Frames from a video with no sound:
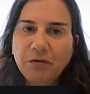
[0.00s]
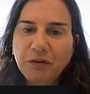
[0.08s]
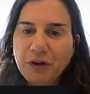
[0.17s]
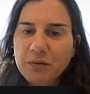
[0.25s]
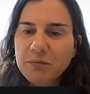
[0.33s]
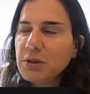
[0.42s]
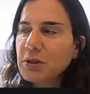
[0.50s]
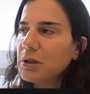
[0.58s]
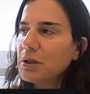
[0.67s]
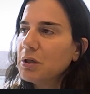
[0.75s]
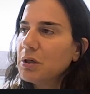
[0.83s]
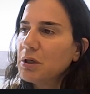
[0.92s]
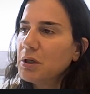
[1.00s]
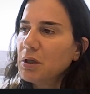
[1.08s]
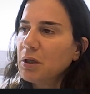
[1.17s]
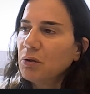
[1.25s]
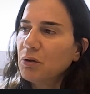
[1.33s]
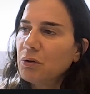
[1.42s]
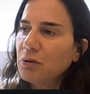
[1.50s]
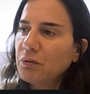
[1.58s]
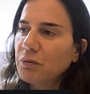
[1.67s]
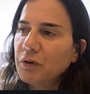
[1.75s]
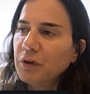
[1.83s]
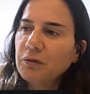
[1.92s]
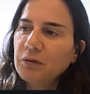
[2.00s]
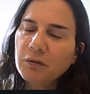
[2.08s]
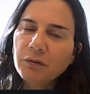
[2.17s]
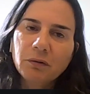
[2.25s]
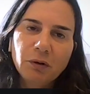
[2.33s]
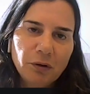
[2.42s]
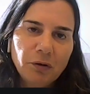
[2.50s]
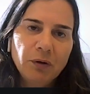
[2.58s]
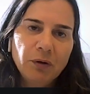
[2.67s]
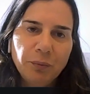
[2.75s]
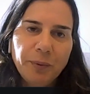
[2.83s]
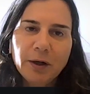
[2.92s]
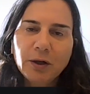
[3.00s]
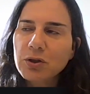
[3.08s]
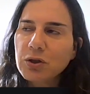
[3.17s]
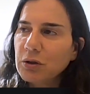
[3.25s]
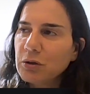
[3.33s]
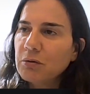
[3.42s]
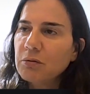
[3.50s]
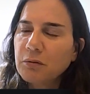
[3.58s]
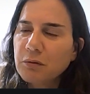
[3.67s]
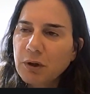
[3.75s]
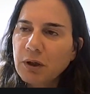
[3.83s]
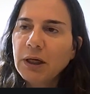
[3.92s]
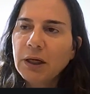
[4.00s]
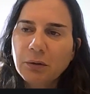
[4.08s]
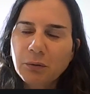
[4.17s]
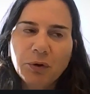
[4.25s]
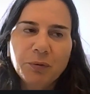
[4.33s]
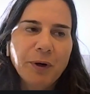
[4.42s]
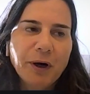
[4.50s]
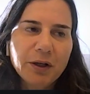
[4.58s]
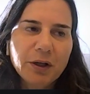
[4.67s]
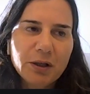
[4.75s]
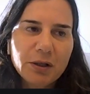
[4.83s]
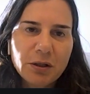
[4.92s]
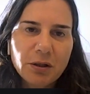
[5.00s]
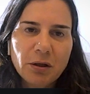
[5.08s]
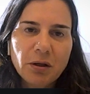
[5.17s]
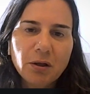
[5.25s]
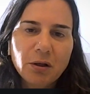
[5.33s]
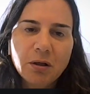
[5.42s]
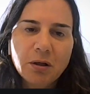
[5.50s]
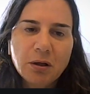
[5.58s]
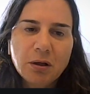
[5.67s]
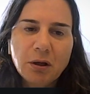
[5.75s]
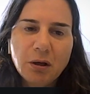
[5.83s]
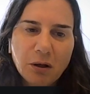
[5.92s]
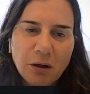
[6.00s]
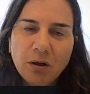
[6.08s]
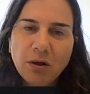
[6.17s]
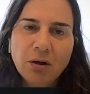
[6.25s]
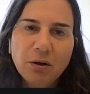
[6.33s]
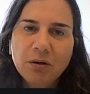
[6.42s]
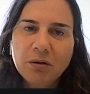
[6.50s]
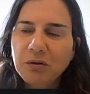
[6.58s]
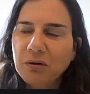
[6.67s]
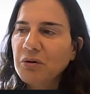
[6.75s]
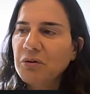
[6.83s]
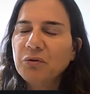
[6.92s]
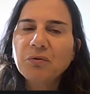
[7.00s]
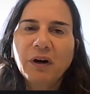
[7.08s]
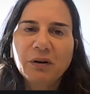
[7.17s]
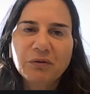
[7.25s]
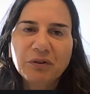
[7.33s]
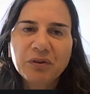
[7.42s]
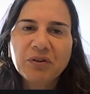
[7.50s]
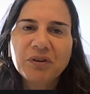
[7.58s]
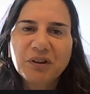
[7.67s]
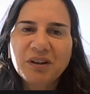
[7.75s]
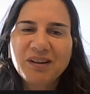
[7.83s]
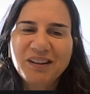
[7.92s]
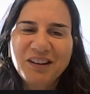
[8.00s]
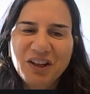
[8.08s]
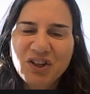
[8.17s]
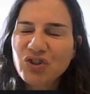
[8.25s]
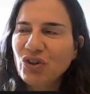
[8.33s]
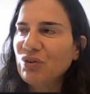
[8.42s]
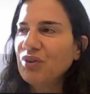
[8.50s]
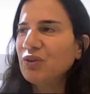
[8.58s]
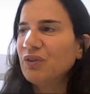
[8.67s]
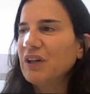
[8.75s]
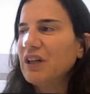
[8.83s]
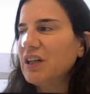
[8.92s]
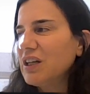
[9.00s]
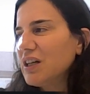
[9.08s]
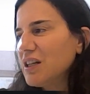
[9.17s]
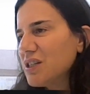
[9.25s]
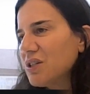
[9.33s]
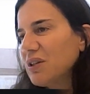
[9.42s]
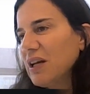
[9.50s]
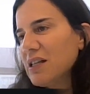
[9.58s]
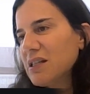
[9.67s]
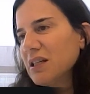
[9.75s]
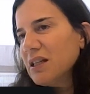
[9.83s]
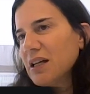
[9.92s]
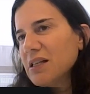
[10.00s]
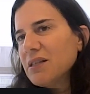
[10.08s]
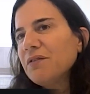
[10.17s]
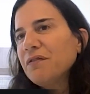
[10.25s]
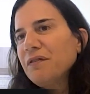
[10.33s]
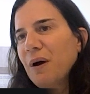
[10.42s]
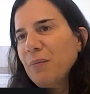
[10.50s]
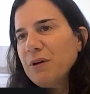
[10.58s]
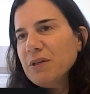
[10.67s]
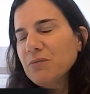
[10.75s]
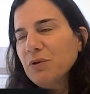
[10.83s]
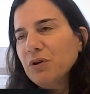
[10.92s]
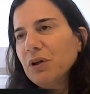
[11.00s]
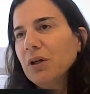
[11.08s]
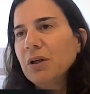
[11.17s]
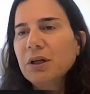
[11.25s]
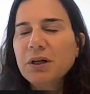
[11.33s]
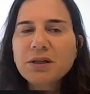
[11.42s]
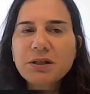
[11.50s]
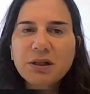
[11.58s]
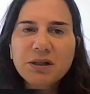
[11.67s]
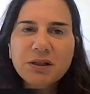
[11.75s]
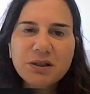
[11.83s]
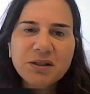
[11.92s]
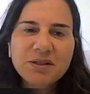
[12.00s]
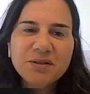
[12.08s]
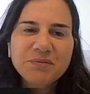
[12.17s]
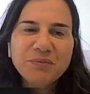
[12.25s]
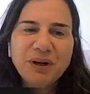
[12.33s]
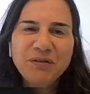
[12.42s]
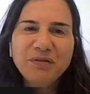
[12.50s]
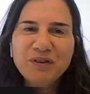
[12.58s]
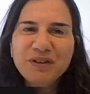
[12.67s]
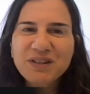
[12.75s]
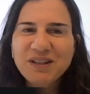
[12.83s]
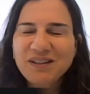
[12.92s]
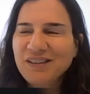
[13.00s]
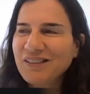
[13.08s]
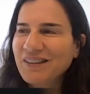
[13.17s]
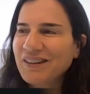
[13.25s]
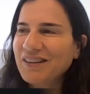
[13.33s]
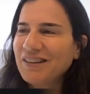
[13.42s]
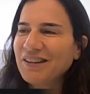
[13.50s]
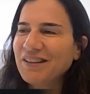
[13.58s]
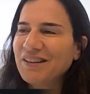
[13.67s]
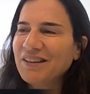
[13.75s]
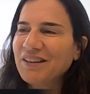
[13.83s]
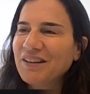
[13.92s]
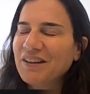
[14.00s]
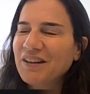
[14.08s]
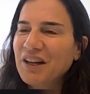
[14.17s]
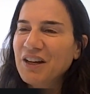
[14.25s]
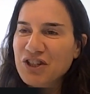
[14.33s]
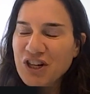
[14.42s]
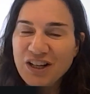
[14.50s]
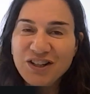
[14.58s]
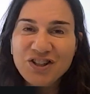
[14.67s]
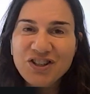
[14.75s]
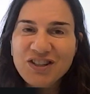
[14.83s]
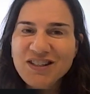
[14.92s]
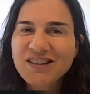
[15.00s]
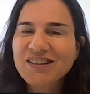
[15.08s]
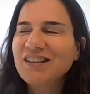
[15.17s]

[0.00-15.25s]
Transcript: films and then convert it into packaging, again, with partners on the ground in each territory. So that's the fabless model. It has its benefits and challenges.